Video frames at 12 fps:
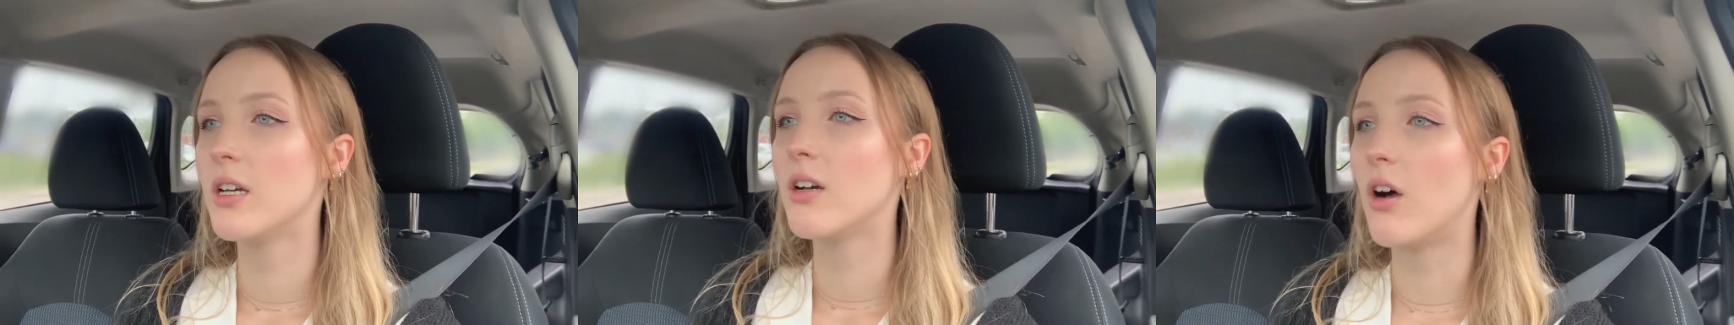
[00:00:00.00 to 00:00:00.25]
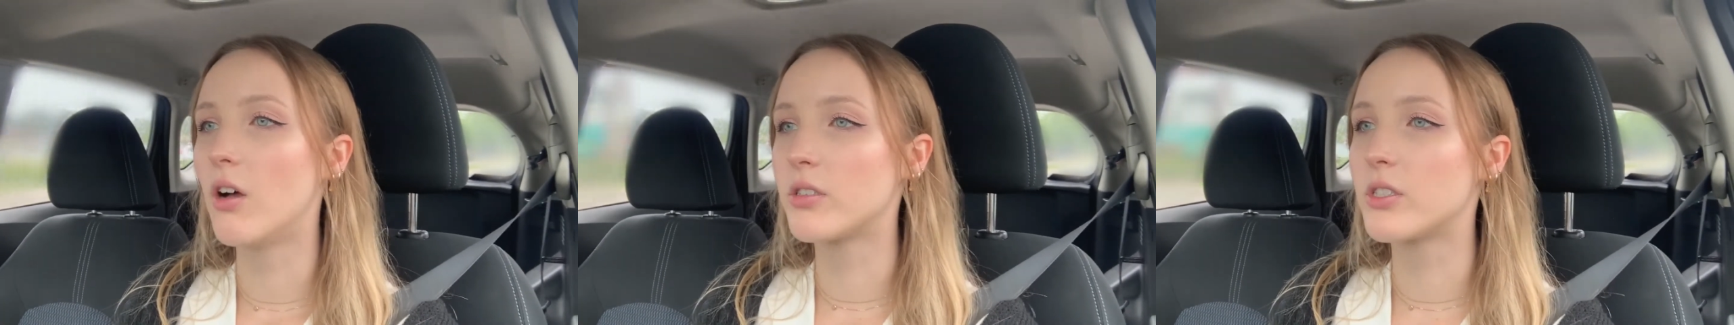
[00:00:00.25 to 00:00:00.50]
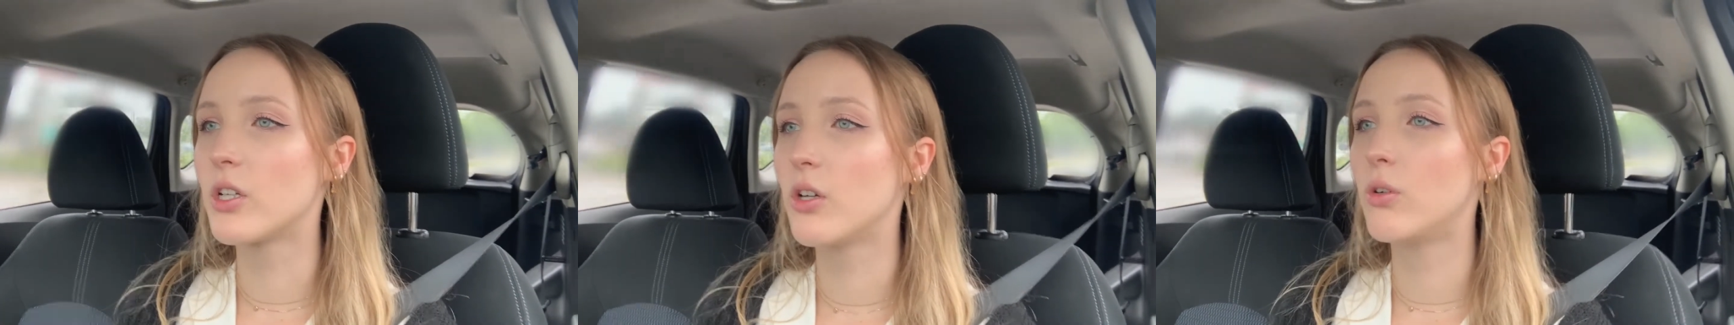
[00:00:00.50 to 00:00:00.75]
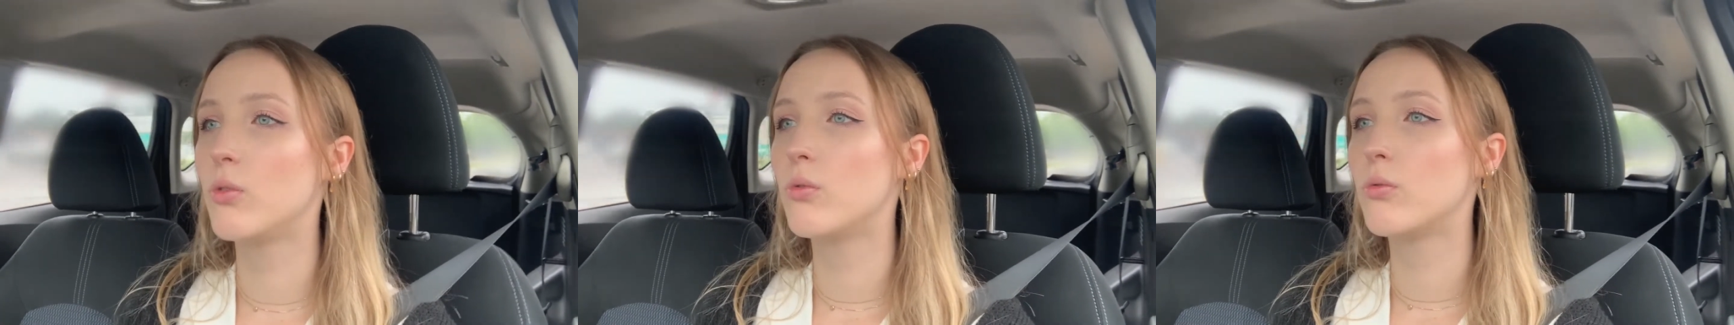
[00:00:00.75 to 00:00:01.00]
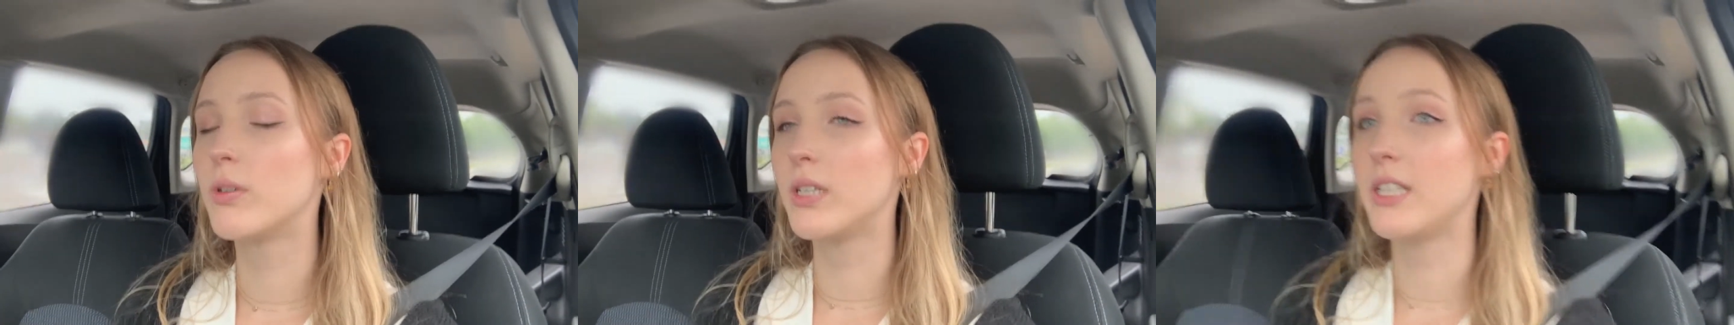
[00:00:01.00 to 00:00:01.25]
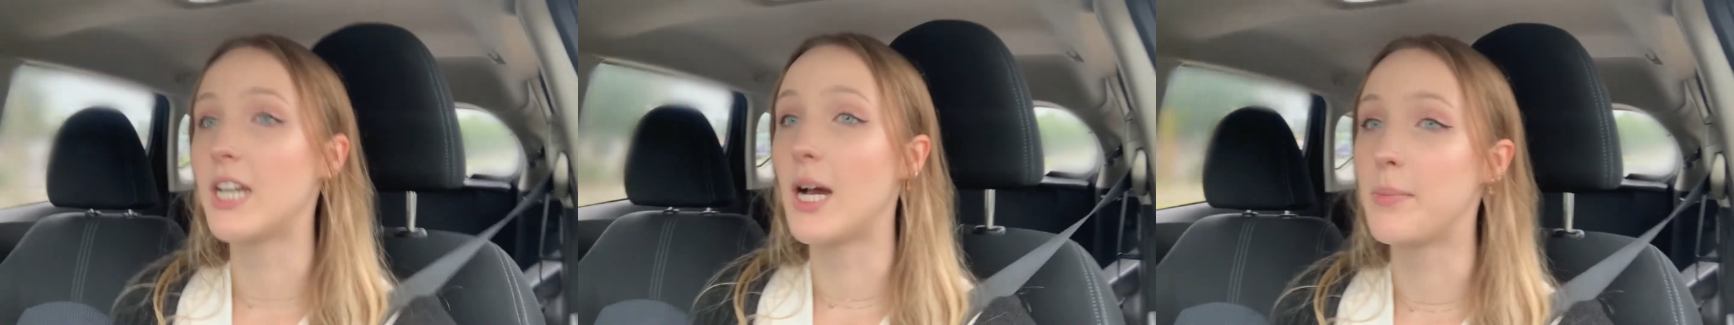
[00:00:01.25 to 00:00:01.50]
also
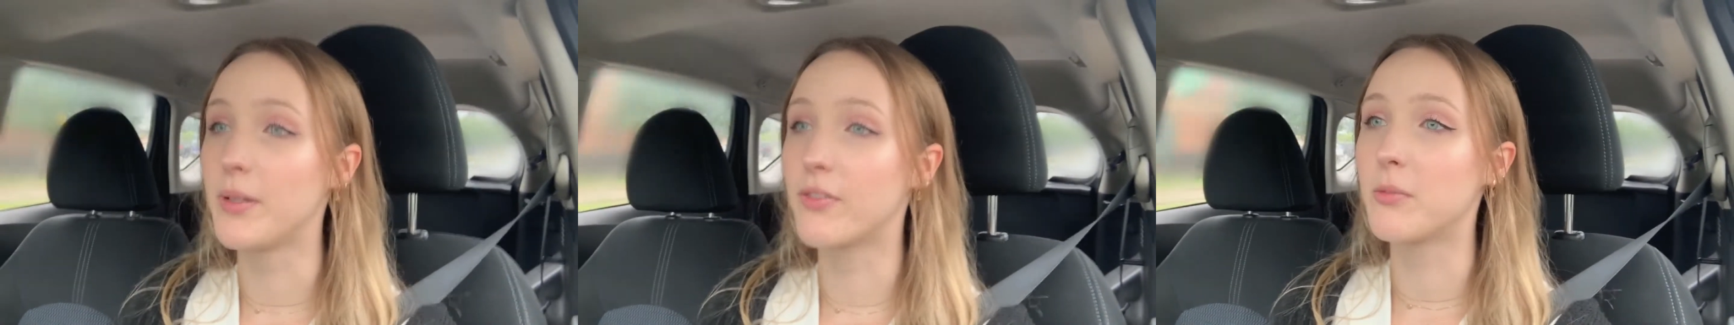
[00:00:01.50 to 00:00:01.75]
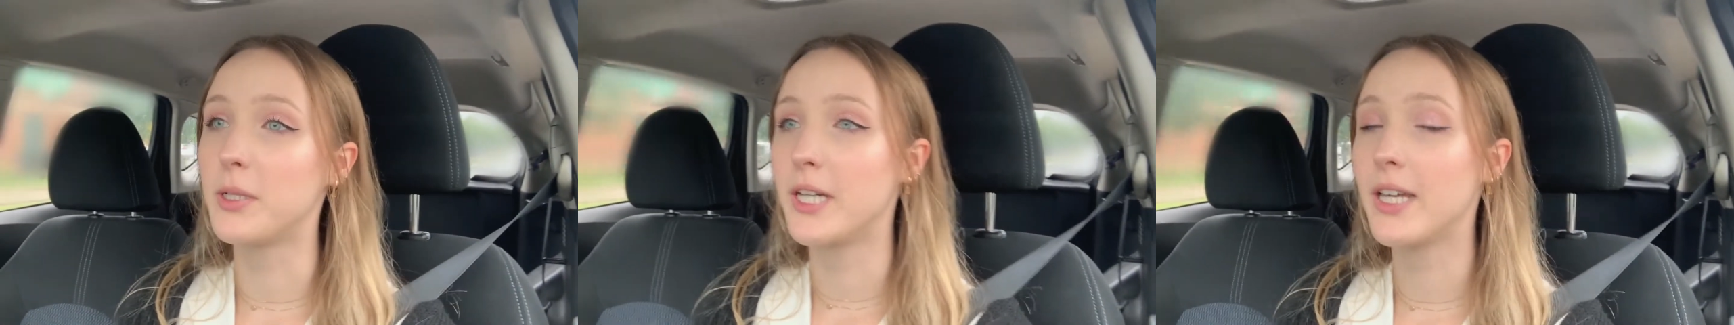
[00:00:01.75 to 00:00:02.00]
really happy for me.